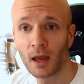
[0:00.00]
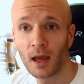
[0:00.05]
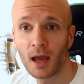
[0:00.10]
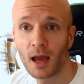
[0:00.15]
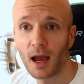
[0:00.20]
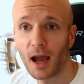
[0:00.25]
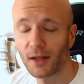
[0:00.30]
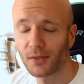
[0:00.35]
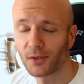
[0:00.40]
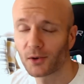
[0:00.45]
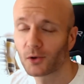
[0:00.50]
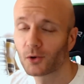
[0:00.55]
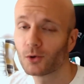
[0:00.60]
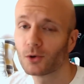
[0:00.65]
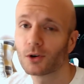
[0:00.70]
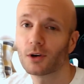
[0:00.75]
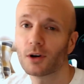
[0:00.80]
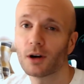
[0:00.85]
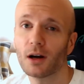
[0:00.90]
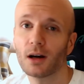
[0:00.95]
at the
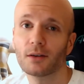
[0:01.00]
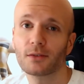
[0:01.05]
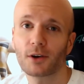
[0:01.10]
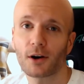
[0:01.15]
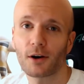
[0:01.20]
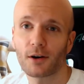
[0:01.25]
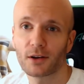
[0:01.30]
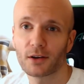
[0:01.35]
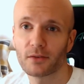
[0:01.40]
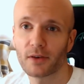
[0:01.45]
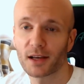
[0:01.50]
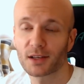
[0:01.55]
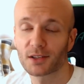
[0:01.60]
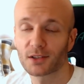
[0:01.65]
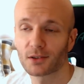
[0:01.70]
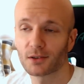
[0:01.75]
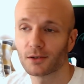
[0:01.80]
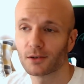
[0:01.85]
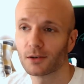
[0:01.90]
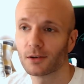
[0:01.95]
core of
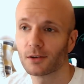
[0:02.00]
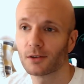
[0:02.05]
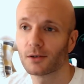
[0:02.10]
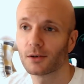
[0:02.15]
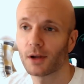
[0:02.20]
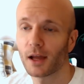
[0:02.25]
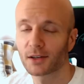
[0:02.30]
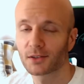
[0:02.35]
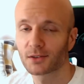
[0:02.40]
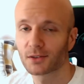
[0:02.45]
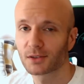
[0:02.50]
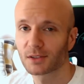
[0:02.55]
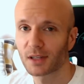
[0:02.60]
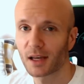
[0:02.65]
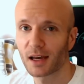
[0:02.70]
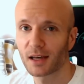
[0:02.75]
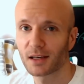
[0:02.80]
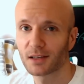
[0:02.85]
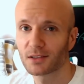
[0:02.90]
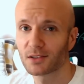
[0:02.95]
cardiovascular
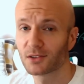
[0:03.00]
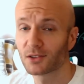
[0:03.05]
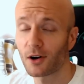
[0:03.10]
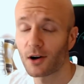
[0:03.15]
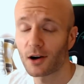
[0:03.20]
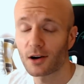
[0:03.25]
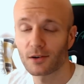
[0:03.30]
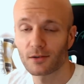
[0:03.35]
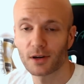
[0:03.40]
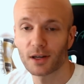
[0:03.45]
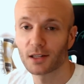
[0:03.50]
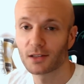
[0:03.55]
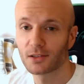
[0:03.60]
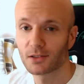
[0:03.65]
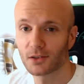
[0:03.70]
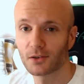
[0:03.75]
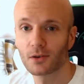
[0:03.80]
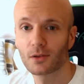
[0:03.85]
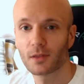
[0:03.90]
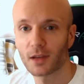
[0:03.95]
exercise is heart rate.
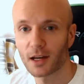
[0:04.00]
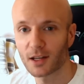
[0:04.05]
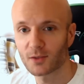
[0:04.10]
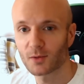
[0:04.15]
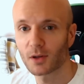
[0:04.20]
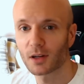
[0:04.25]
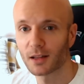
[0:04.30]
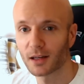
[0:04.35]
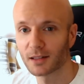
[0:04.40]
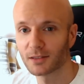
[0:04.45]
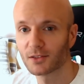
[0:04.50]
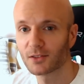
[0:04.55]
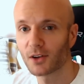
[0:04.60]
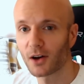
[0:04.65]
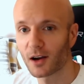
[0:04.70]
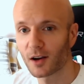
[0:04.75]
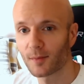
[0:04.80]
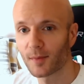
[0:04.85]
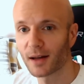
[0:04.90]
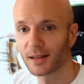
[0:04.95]
So, that's what I'd like to
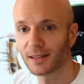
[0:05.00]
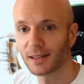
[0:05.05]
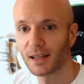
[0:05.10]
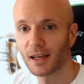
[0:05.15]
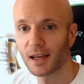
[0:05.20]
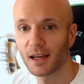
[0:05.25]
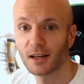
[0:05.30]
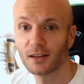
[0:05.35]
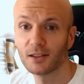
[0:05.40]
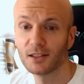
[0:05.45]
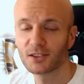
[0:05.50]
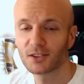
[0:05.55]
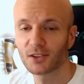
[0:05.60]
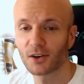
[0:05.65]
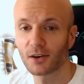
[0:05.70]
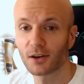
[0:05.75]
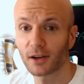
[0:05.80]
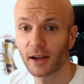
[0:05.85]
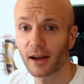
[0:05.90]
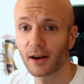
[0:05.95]
talk about today, at least
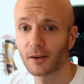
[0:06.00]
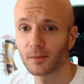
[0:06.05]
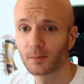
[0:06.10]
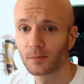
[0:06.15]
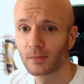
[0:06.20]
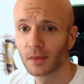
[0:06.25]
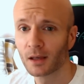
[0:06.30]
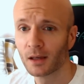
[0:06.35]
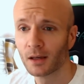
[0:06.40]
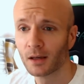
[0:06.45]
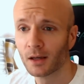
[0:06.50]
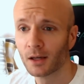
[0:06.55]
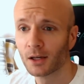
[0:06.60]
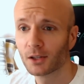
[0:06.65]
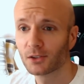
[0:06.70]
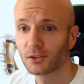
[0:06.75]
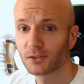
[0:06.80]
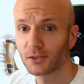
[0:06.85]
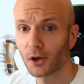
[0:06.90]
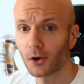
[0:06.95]
starting out.
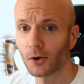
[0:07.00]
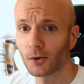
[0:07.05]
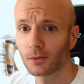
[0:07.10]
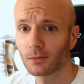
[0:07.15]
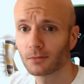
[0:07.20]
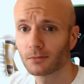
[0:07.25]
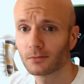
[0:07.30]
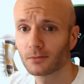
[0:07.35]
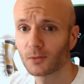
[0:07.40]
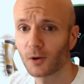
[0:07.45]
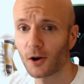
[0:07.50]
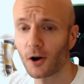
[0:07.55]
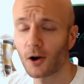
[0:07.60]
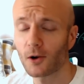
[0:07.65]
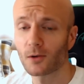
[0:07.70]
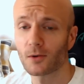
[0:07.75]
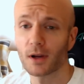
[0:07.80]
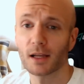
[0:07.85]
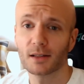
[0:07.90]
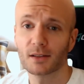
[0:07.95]
So,
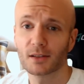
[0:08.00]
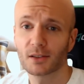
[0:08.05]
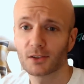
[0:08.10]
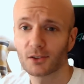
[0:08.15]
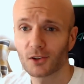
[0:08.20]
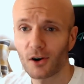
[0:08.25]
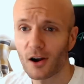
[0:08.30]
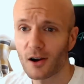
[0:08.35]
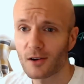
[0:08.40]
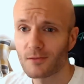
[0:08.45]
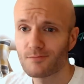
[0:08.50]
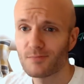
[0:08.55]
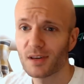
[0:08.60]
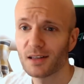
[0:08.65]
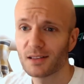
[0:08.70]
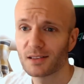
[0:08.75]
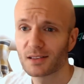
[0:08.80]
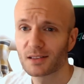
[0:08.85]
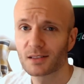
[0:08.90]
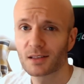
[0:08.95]
heart rate. Your heart
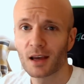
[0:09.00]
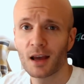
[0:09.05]
beats